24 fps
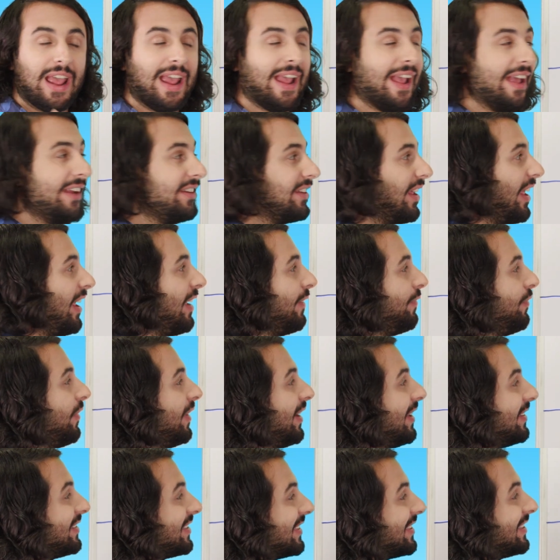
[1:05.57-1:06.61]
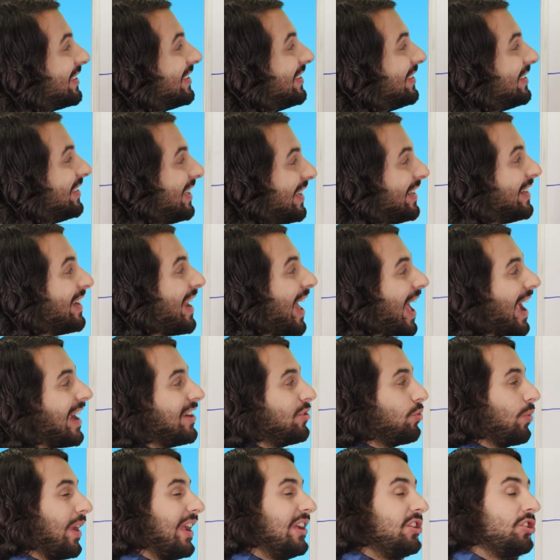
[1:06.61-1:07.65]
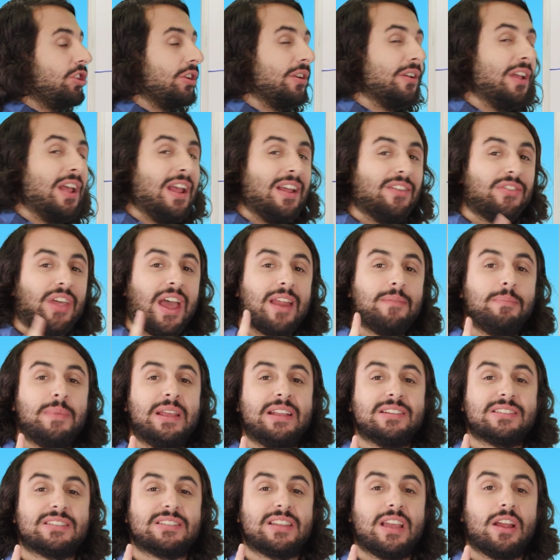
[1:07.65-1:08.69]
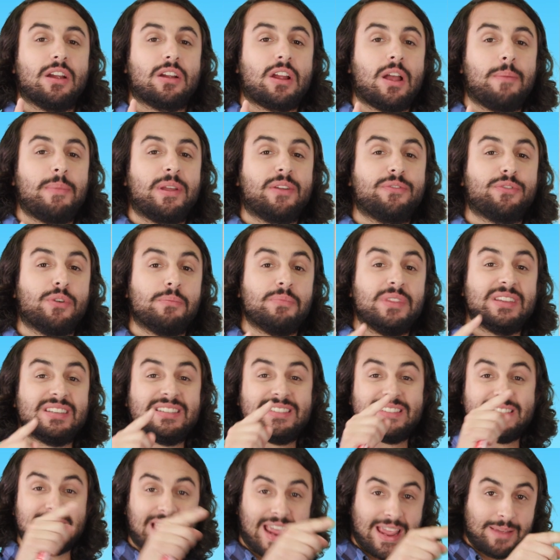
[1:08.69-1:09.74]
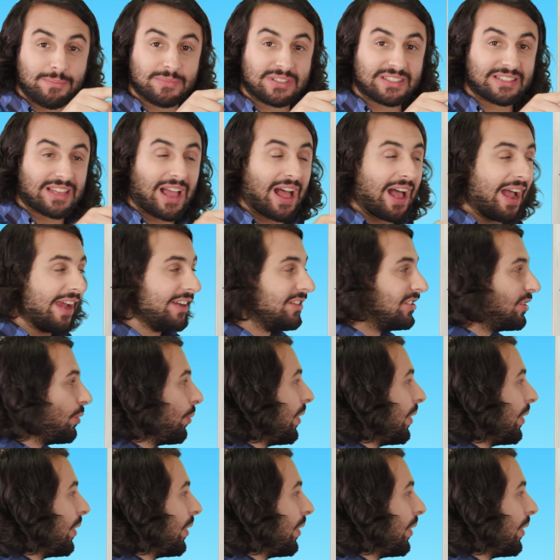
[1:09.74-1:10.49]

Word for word: And if it is a syn hydration, that means they are coming from the same side.